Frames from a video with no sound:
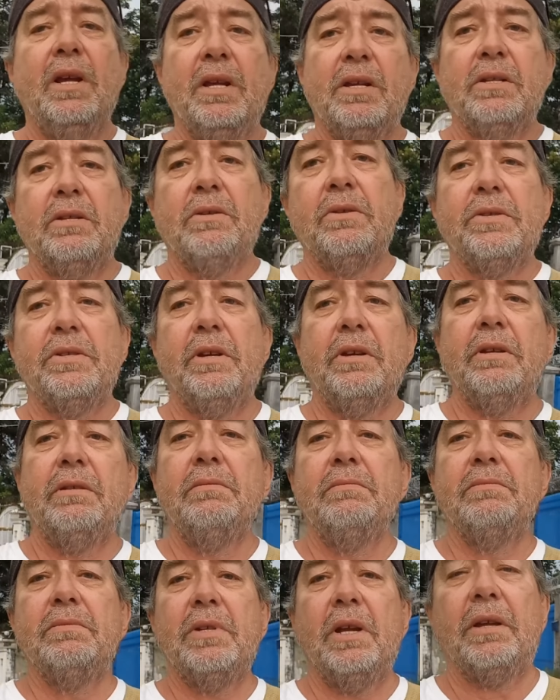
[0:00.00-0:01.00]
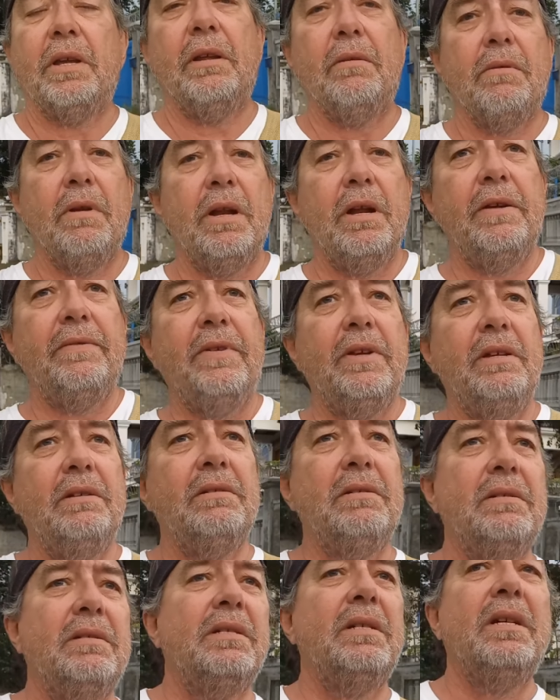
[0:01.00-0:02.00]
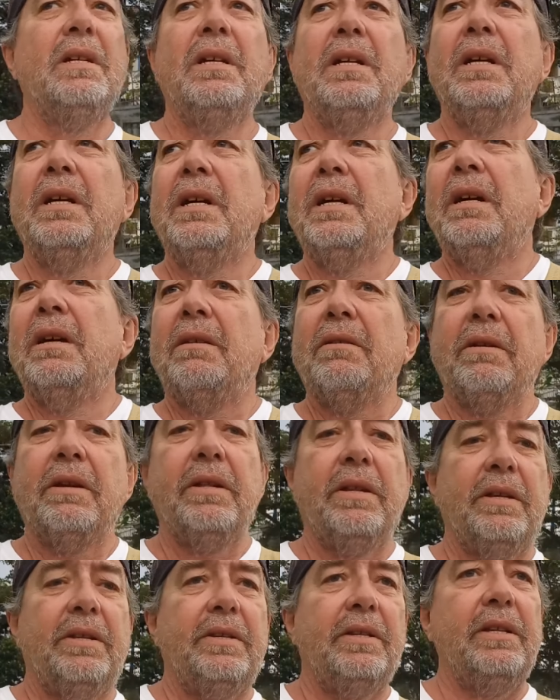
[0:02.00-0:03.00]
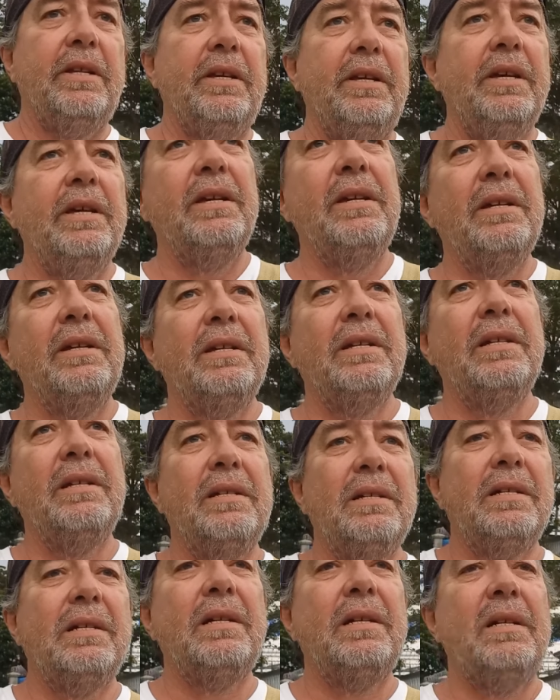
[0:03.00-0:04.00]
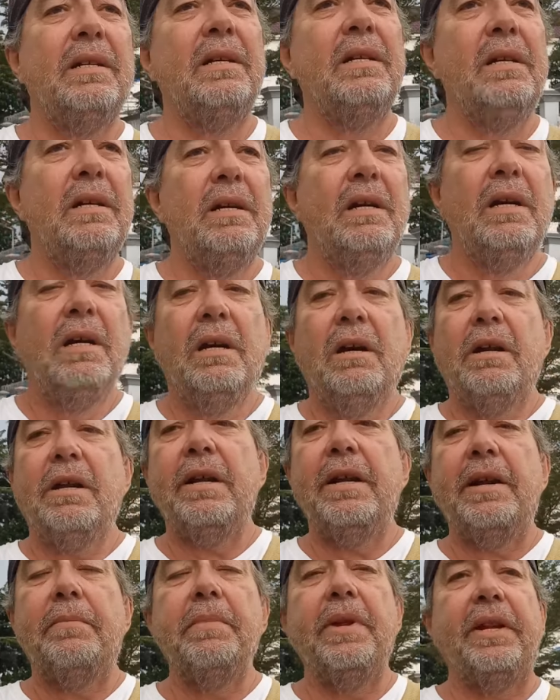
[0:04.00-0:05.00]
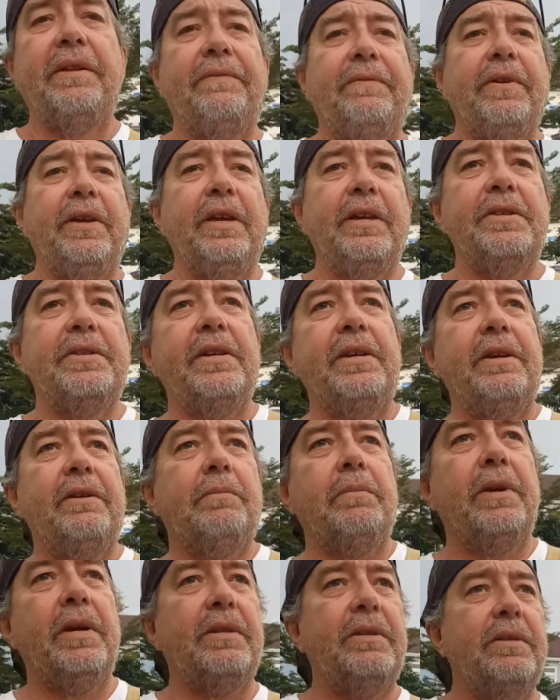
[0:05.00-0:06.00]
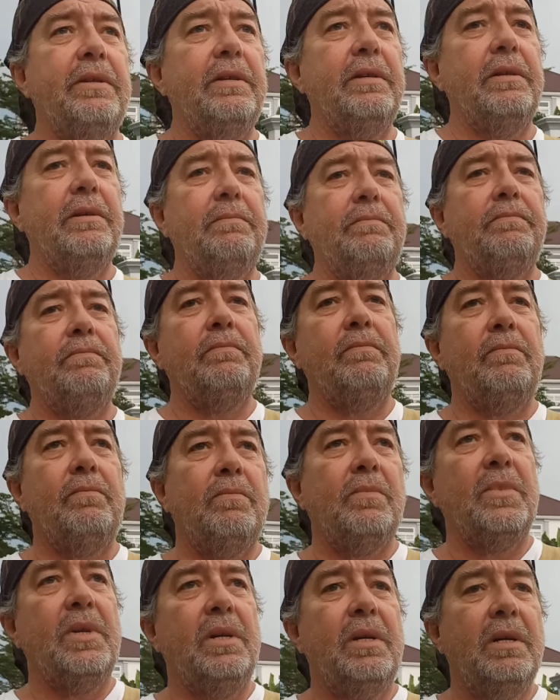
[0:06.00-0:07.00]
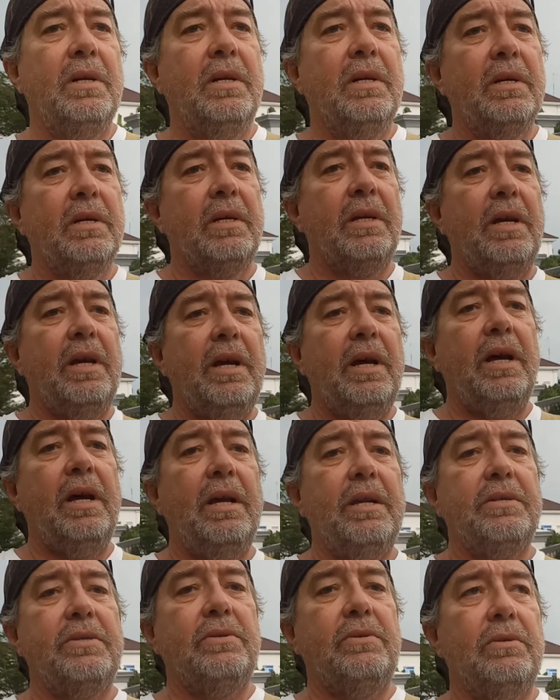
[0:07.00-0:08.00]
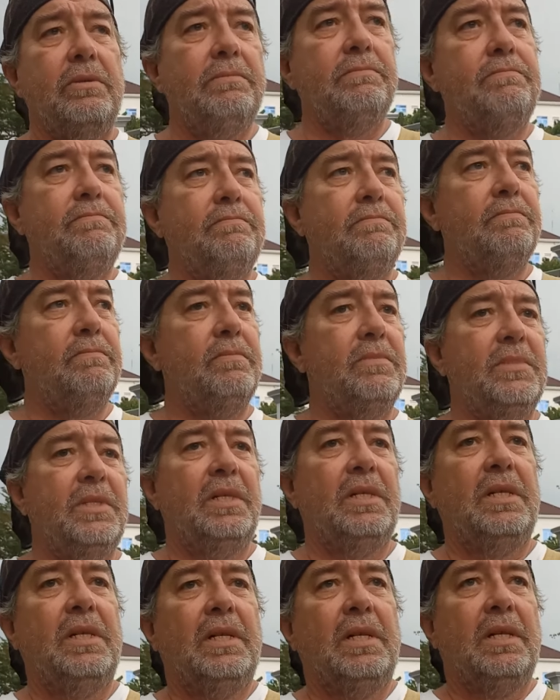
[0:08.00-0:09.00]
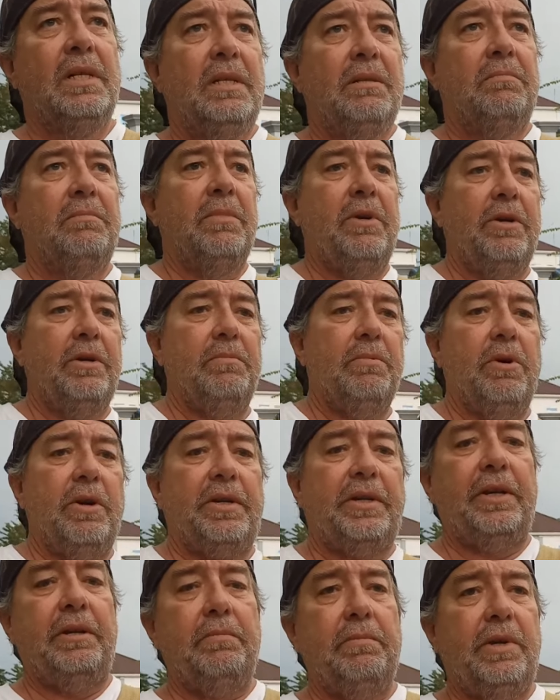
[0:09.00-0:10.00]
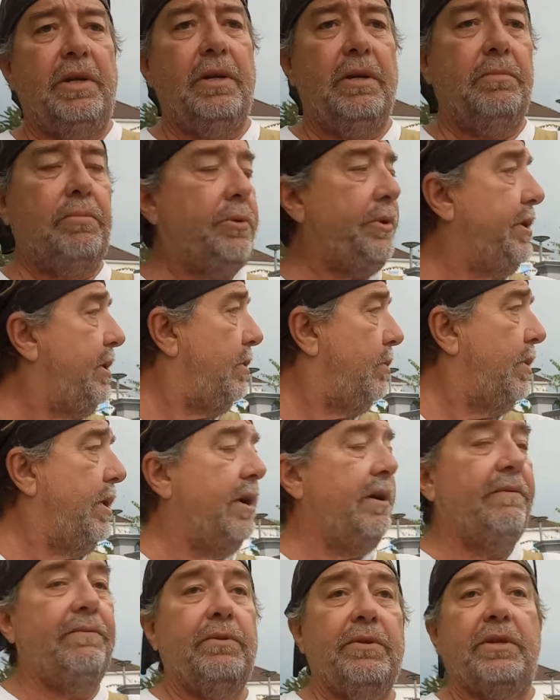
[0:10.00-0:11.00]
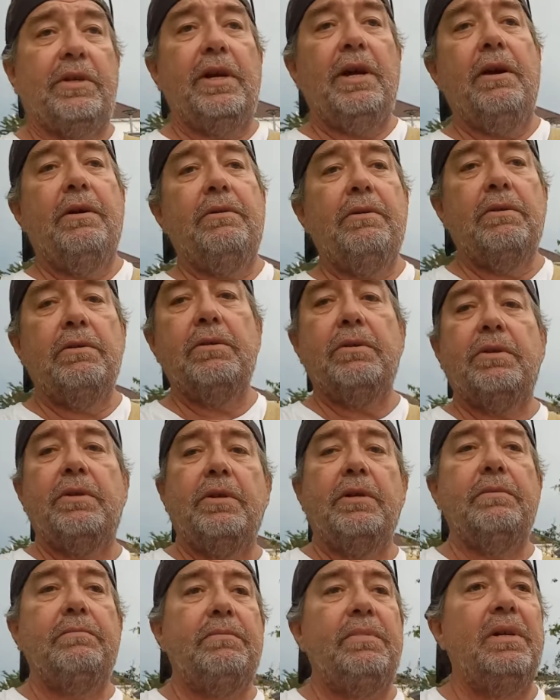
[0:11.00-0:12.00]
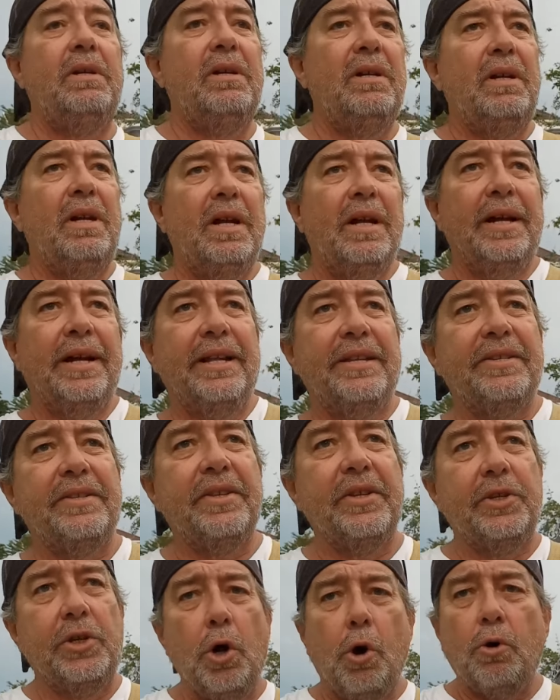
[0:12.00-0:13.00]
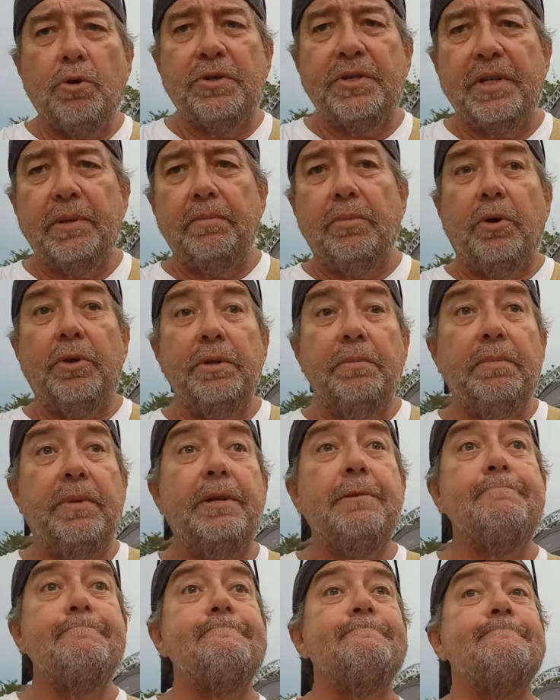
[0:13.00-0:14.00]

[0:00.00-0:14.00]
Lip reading: As long as I don't get run over or anything silly. I don't have many fears here about cars or motorbikes hitting me. I'm pretty aware of what's going on all the time. It's the dogs that bother me.